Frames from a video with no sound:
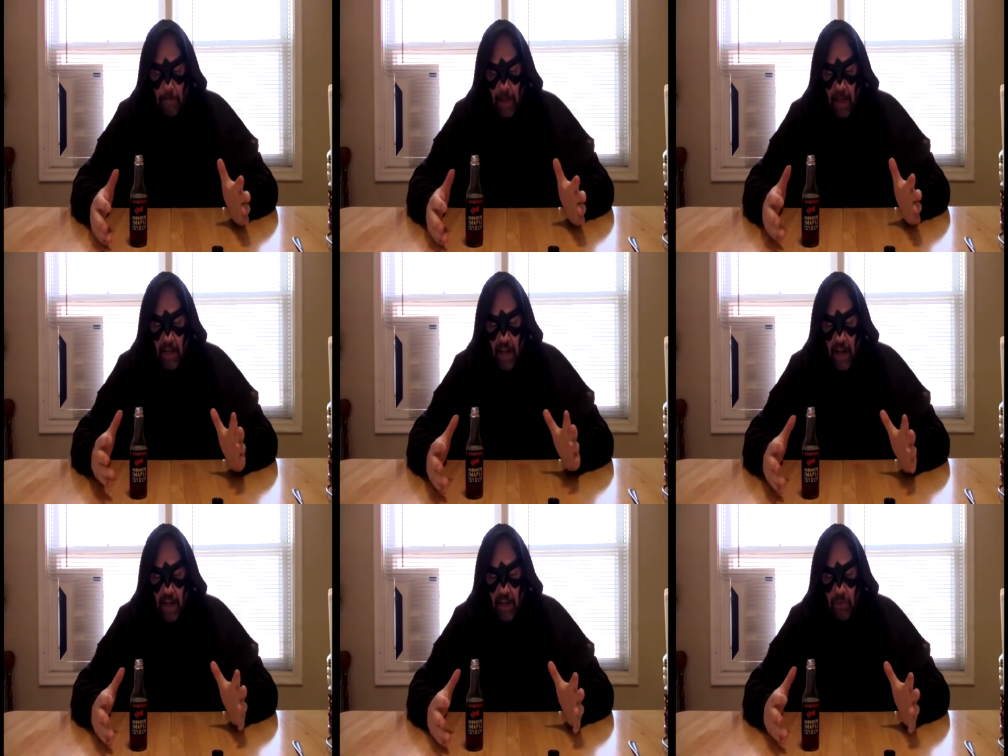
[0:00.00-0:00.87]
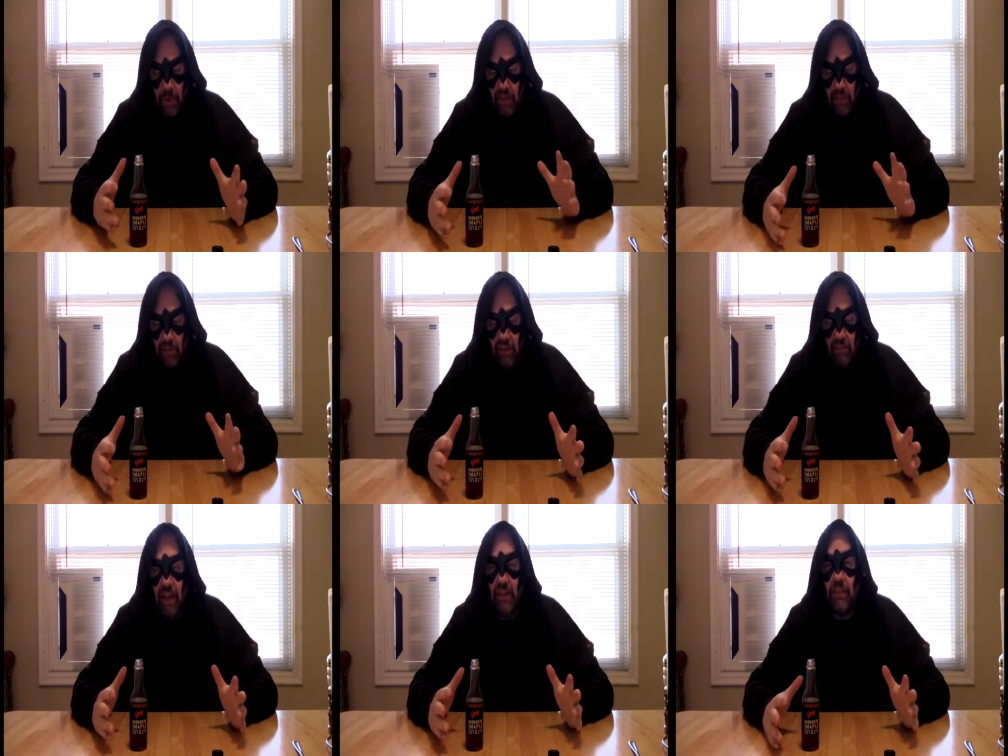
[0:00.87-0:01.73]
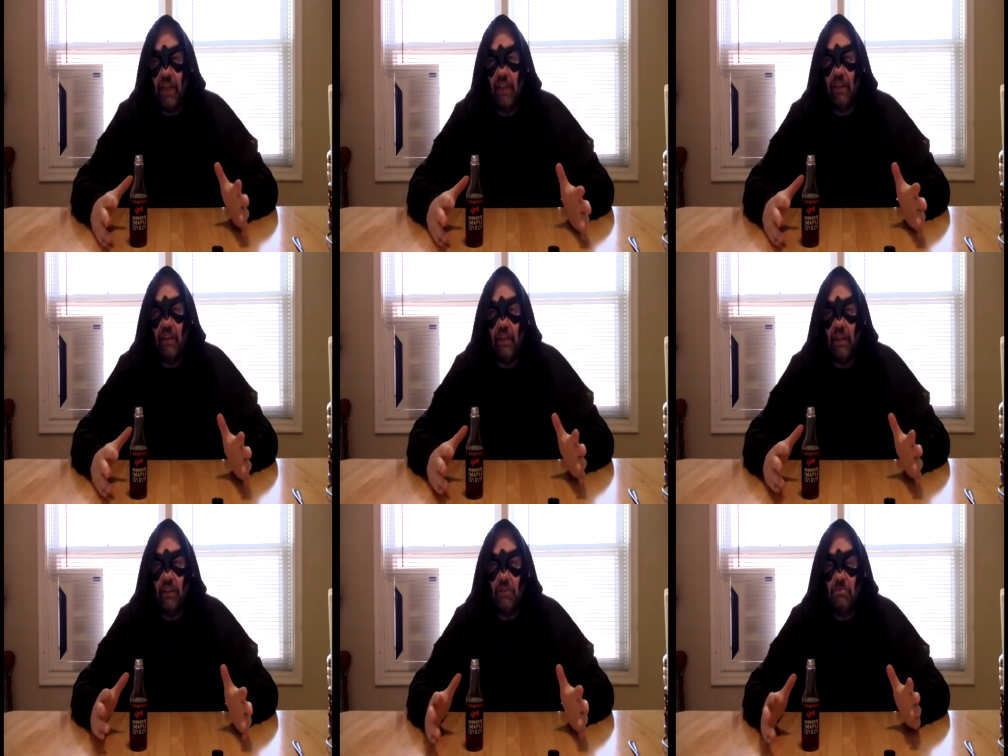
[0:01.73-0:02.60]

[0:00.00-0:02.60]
I would sometimes get this